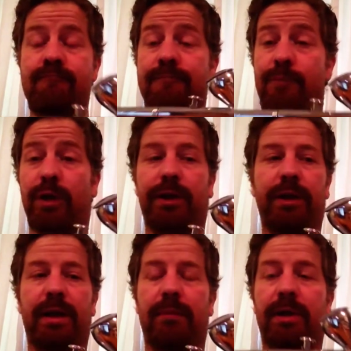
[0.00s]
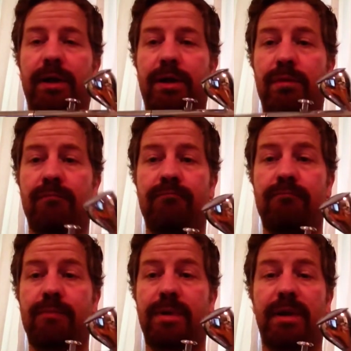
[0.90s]
Really good airbrush.
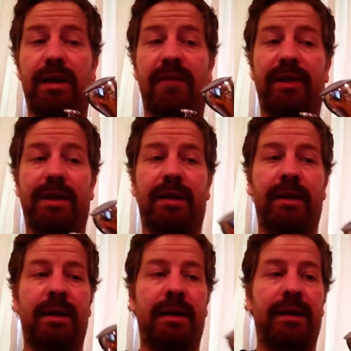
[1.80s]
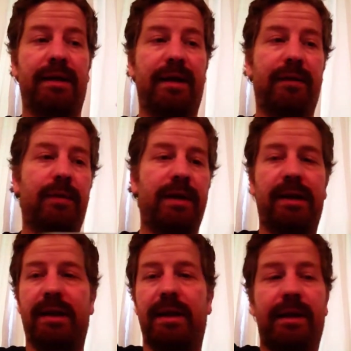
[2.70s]
Love it. The other one
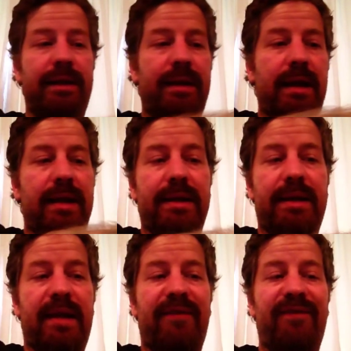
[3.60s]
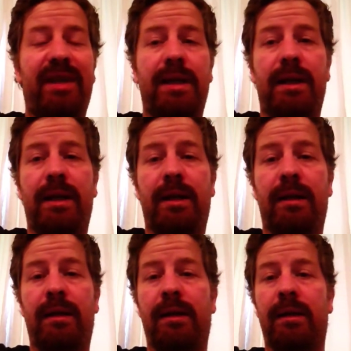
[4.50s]
is a siphon feed,
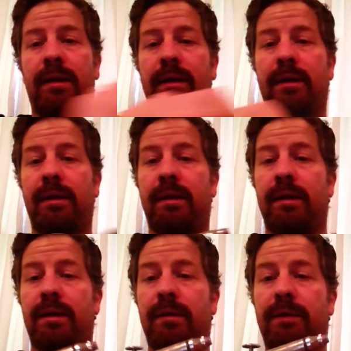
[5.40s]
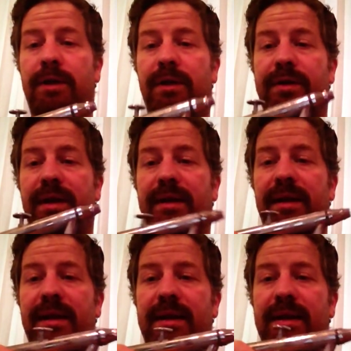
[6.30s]
which looks like
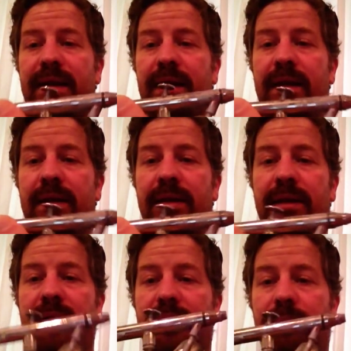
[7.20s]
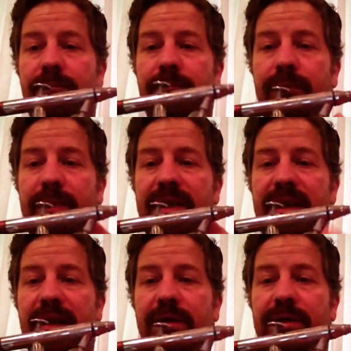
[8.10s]
this. You got a
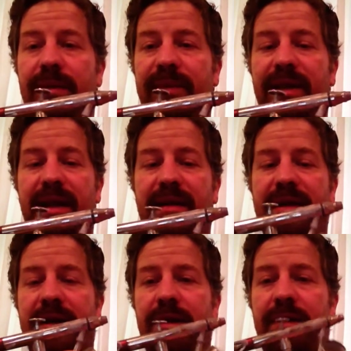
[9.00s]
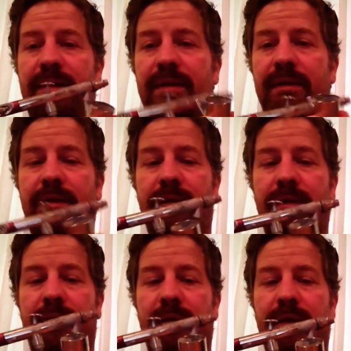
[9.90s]
container or something down here
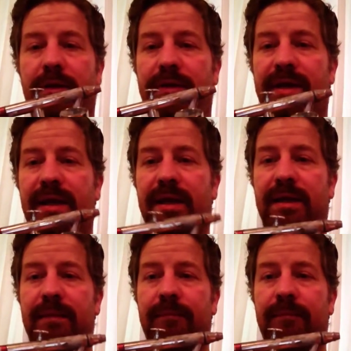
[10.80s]
that goes in.